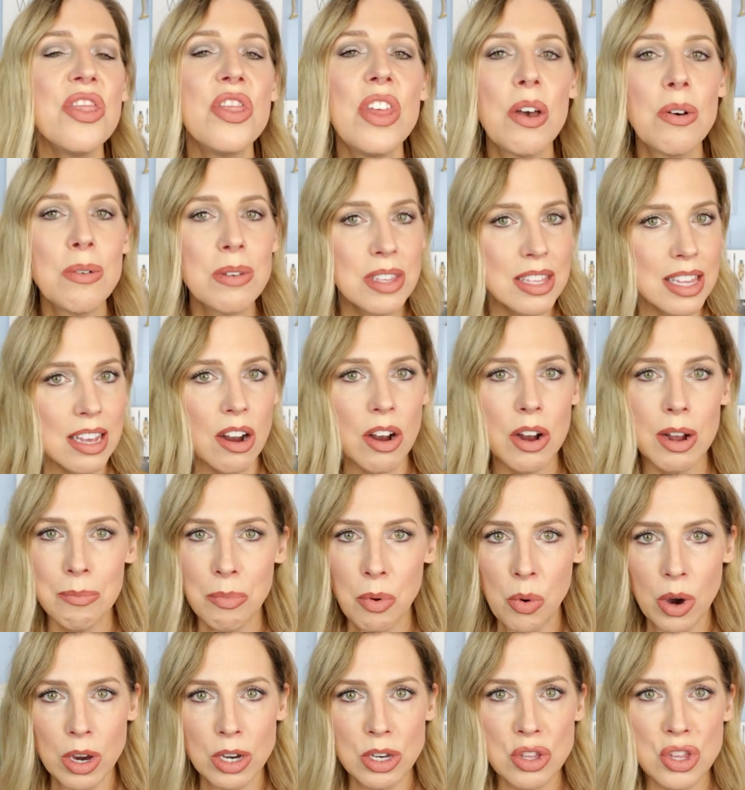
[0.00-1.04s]
those are
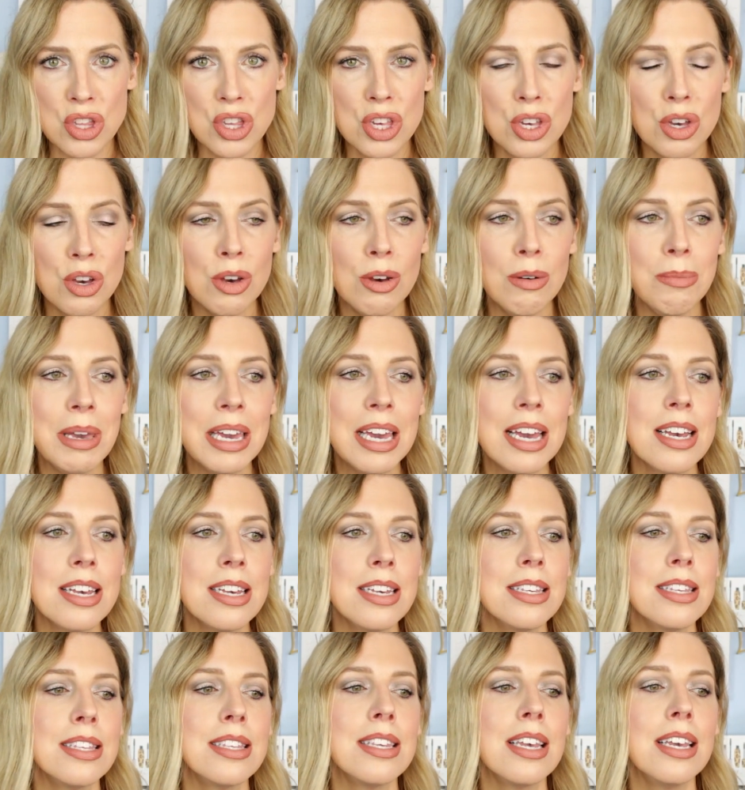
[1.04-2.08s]
important too
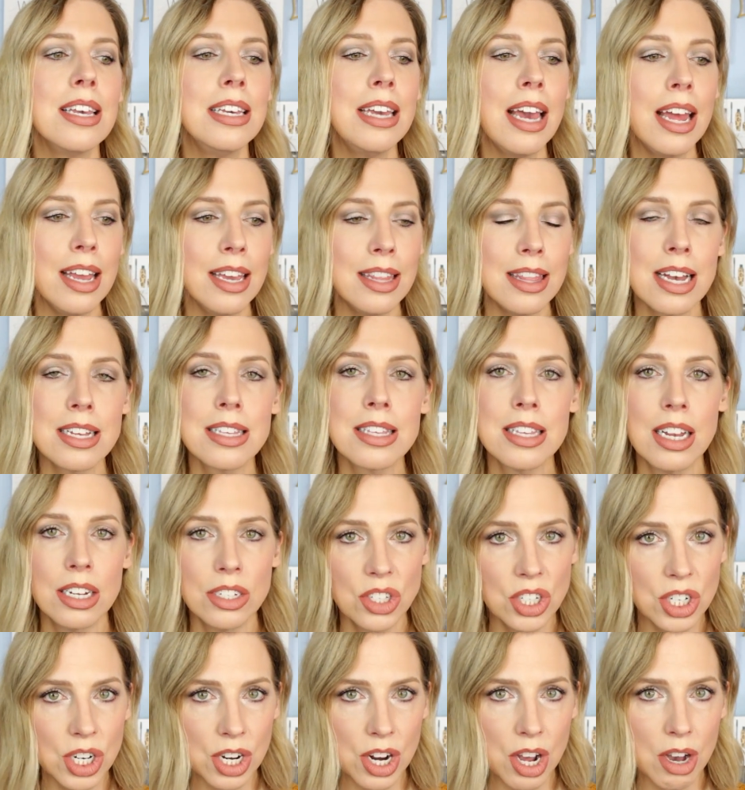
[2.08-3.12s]
because getting that
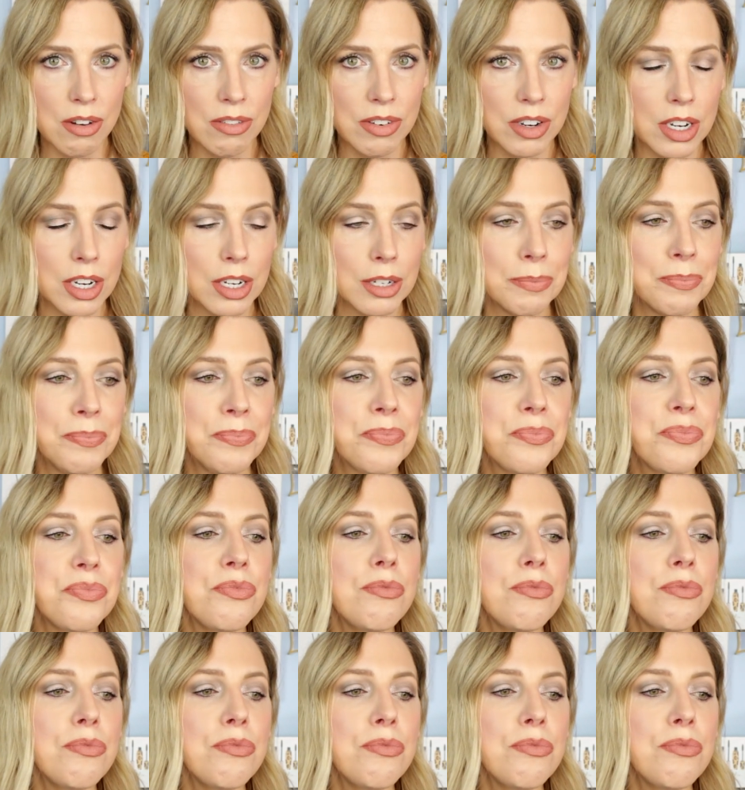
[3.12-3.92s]
cell turnover,